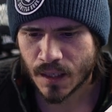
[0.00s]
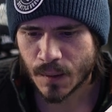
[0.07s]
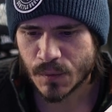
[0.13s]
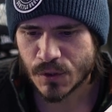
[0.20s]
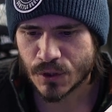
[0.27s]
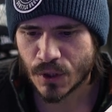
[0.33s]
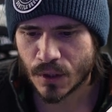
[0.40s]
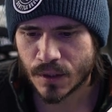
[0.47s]
I'm
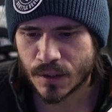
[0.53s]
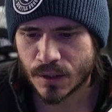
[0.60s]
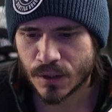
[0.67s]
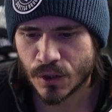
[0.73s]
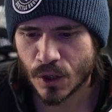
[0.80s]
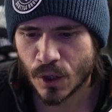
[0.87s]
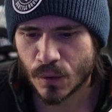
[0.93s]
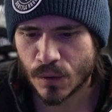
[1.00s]
starting to
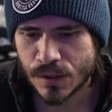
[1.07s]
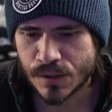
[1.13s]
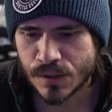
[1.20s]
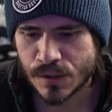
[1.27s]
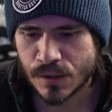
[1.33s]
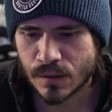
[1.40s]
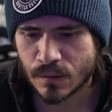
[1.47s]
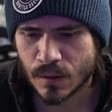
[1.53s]

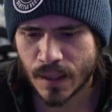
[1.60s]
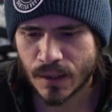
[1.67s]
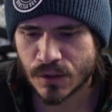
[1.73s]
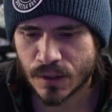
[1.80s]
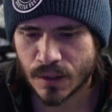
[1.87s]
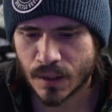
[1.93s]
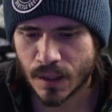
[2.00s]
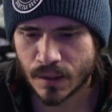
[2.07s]
notice,
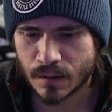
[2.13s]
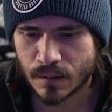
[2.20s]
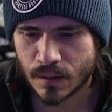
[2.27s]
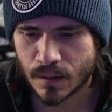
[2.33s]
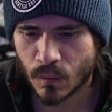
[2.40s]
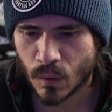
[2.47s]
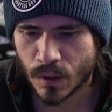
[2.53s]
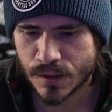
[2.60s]
actually,
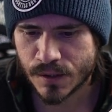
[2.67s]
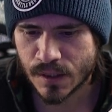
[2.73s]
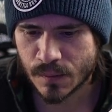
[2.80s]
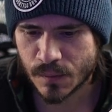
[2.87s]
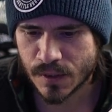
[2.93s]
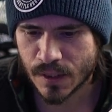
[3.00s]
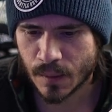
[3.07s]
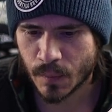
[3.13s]
I want to see
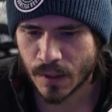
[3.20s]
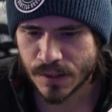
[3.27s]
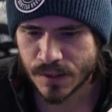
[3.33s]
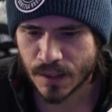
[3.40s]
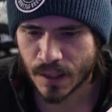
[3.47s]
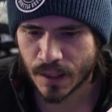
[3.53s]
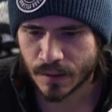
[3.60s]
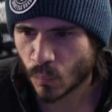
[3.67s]
them side by
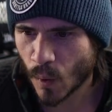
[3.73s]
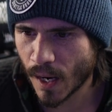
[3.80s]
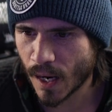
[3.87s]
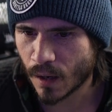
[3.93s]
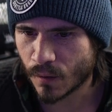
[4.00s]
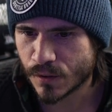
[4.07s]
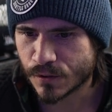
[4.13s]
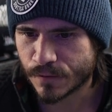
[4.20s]
side.
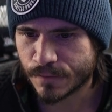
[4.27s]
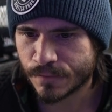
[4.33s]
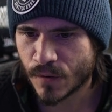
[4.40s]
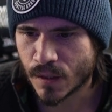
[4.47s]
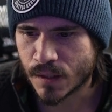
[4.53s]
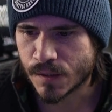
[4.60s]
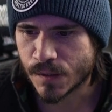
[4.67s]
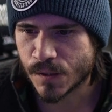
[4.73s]
Wow, these are
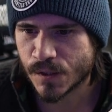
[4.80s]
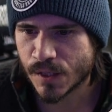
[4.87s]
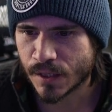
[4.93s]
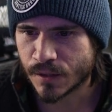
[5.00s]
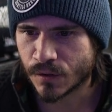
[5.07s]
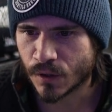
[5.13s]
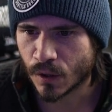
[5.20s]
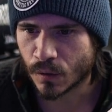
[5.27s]
fucking
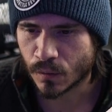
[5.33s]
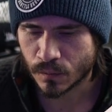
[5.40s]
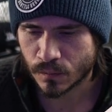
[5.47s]
sick though.